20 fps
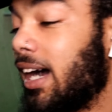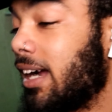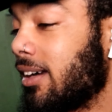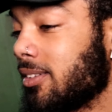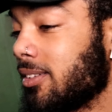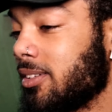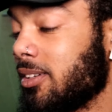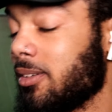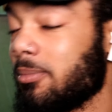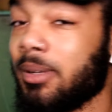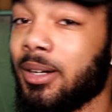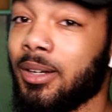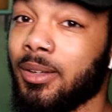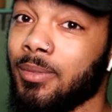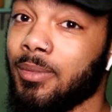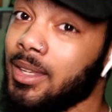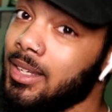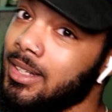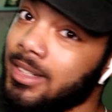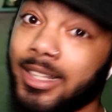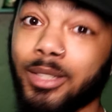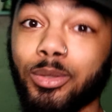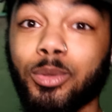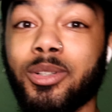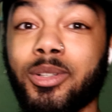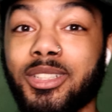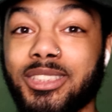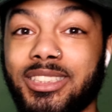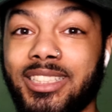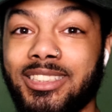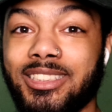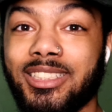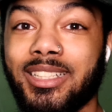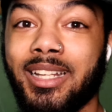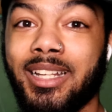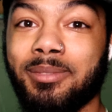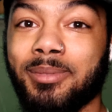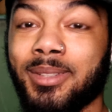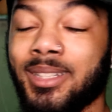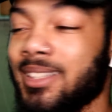I don't know. But that's what we're gonna see
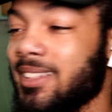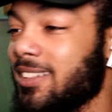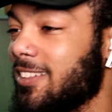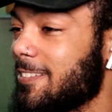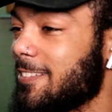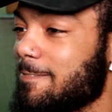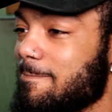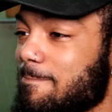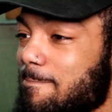today, man.